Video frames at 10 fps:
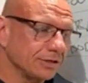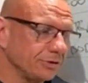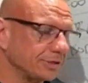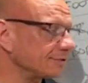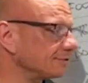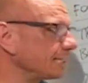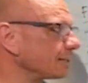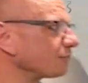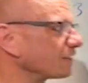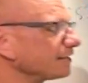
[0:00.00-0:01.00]
You can see
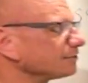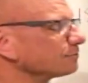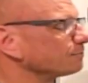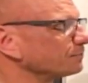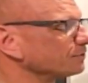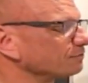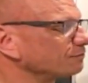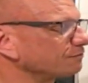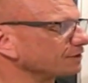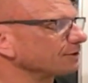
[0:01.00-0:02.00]
that that is
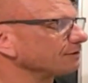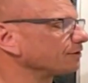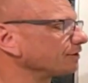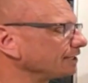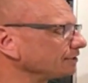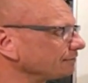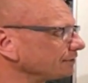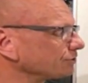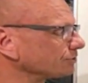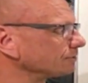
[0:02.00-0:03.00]
very, very
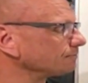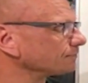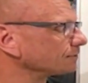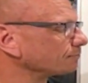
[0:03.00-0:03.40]
individual